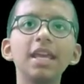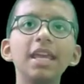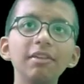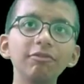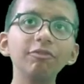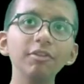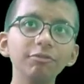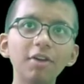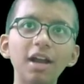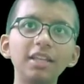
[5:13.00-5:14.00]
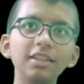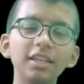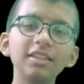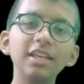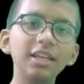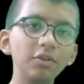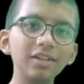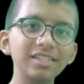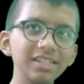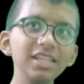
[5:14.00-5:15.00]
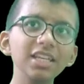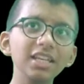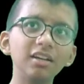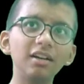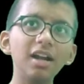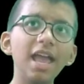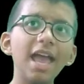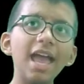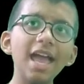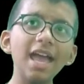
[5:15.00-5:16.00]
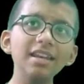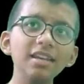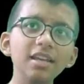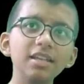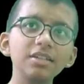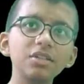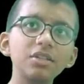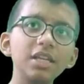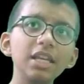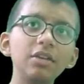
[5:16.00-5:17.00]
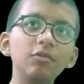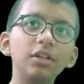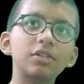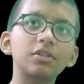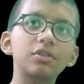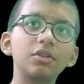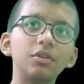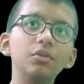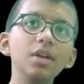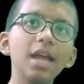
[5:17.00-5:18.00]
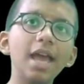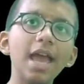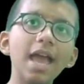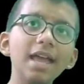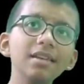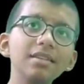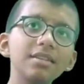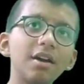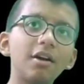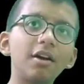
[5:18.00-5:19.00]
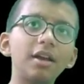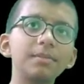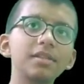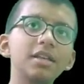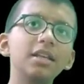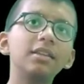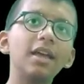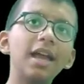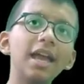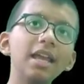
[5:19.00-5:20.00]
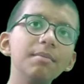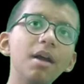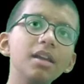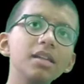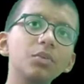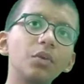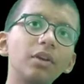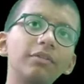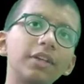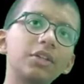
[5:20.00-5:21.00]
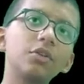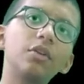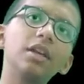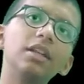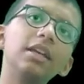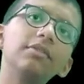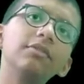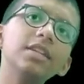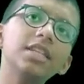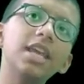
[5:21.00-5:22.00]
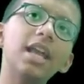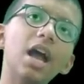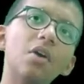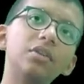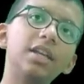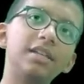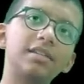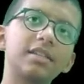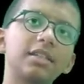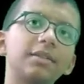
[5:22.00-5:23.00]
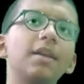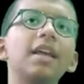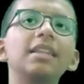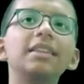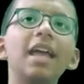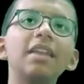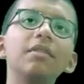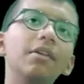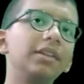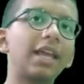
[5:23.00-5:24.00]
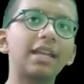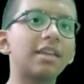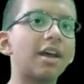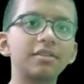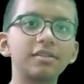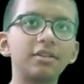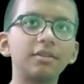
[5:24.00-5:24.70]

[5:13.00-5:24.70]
If we find you can see here n equals to n times the n minus 1 factorial. If we take out this, then we will get the answer.